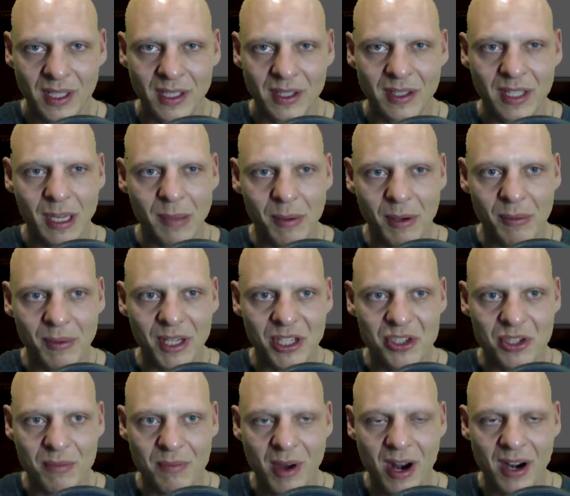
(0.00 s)
DB
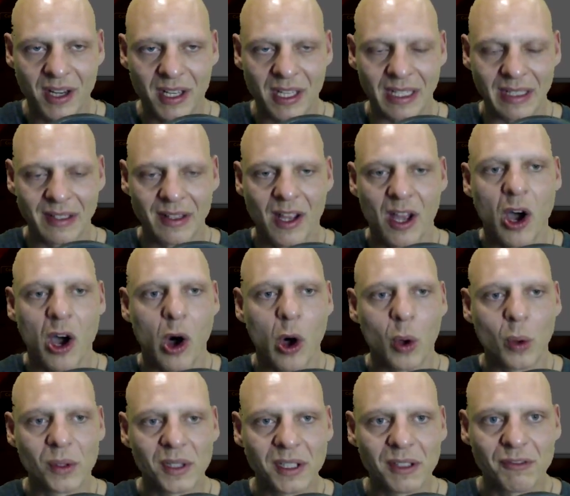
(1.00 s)
region market,
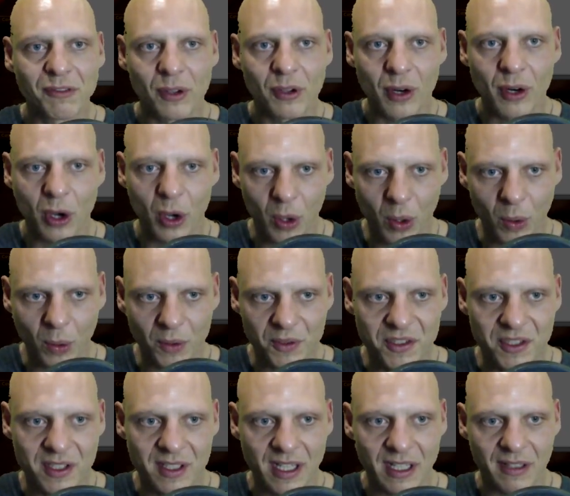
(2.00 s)
only for old
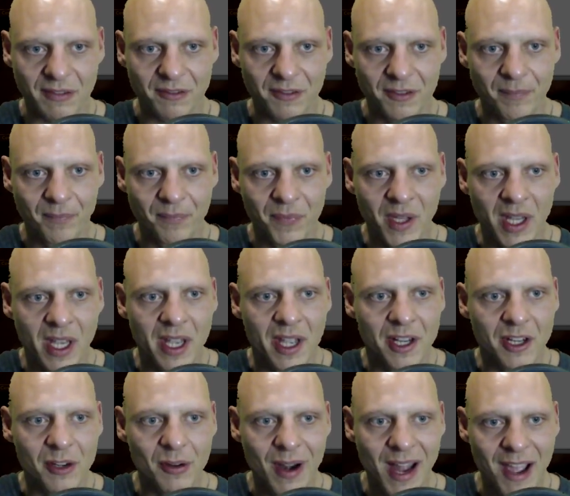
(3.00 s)
stuff.
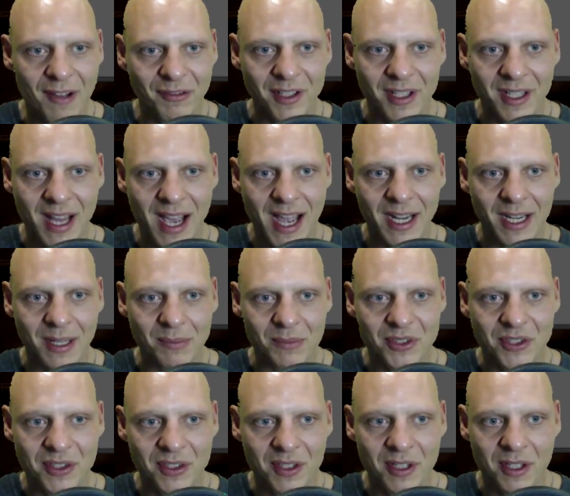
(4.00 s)
Crafted
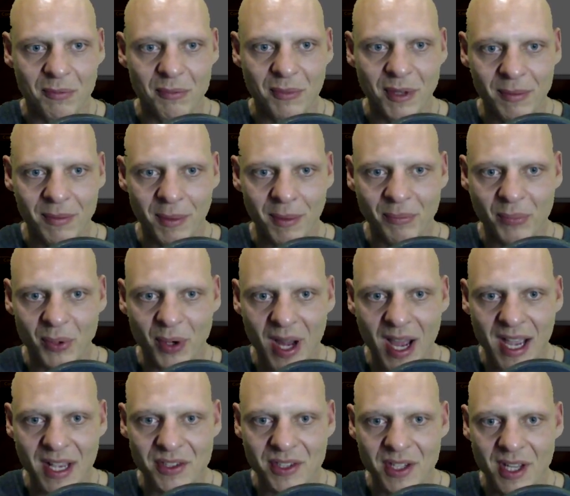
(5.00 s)
items, minimum
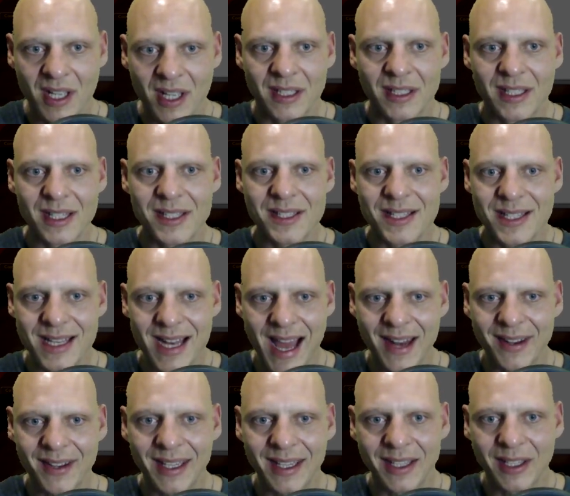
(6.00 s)
price, does
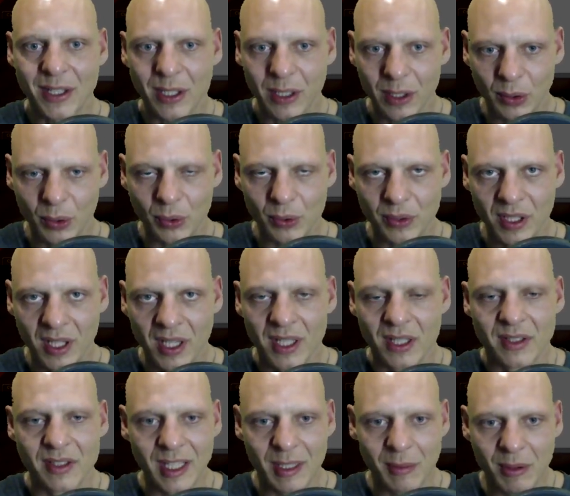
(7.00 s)
not include
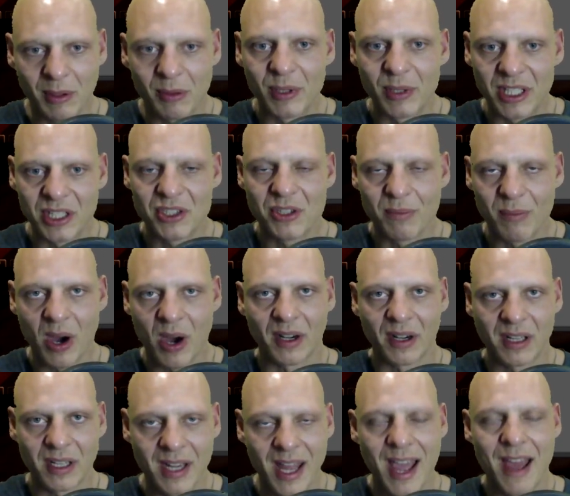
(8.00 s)
DB region
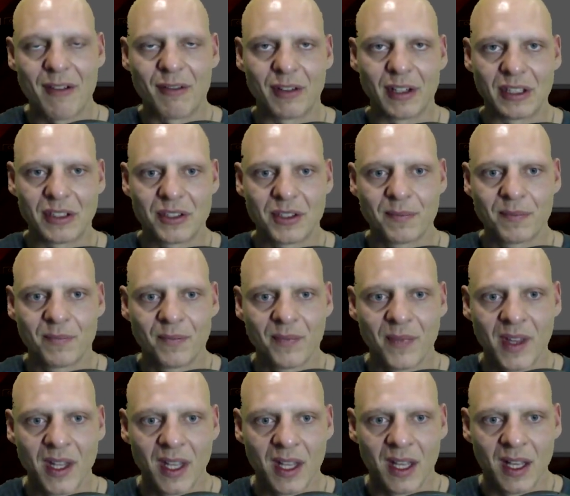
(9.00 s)
market average.
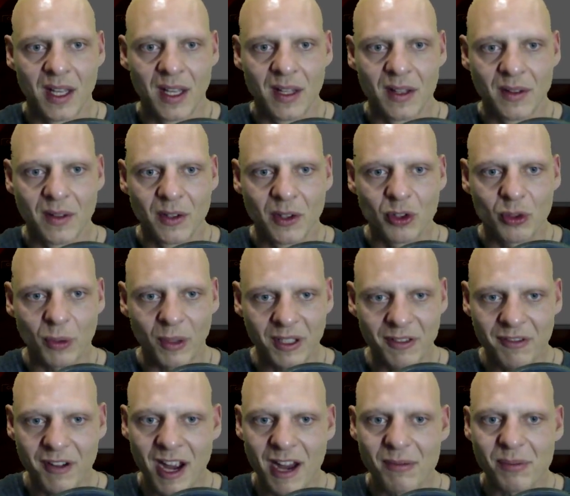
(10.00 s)

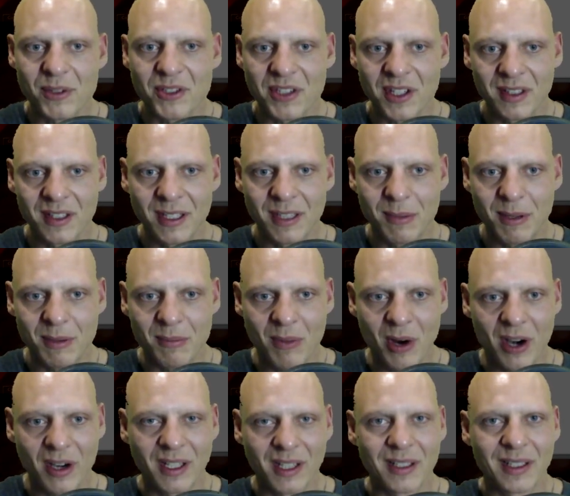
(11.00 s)
25% DB
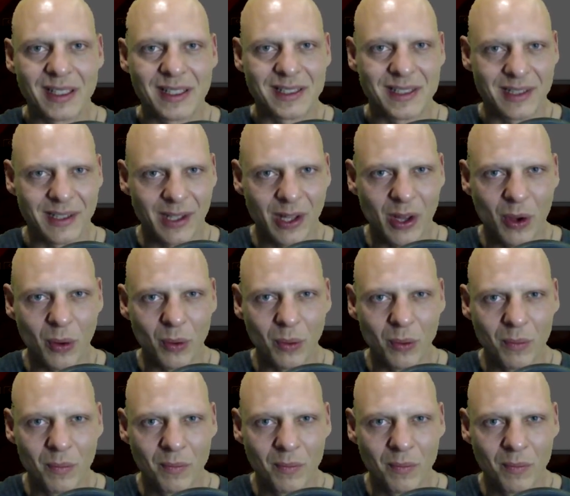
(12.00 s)
market is low.